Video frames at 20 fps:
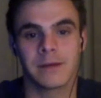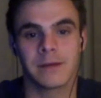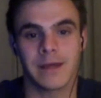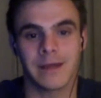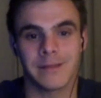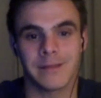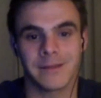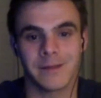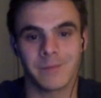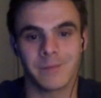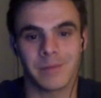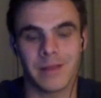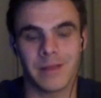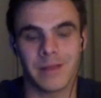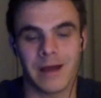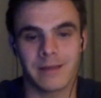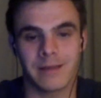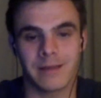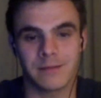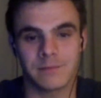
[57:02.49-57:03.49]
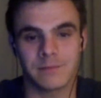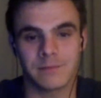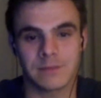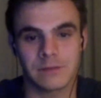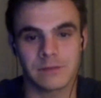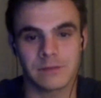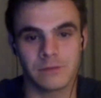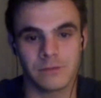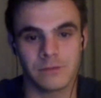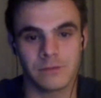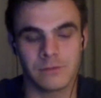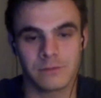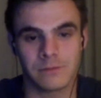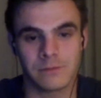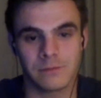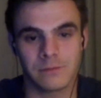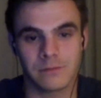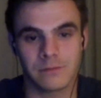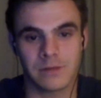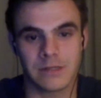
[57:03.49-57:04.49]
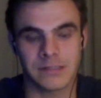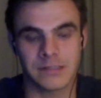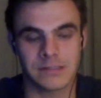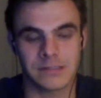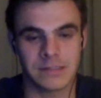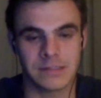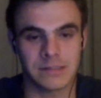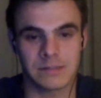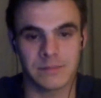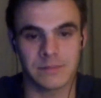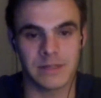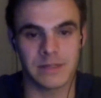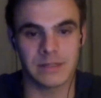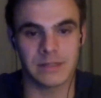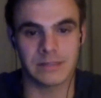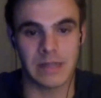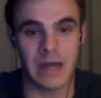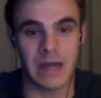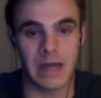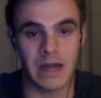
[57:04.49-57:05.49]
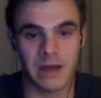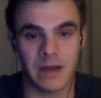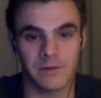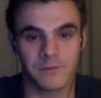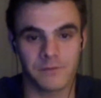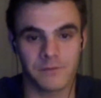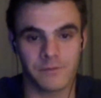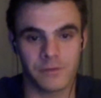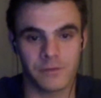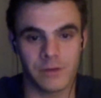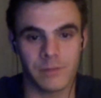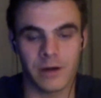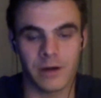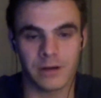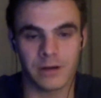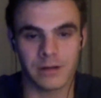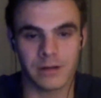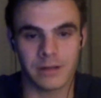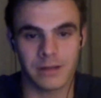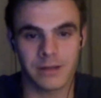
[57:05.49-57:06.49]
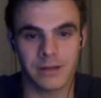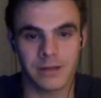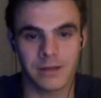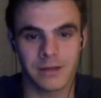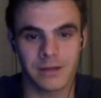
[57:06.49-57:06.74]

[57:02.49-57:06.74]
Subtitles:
and then apply them to a system that is not a free market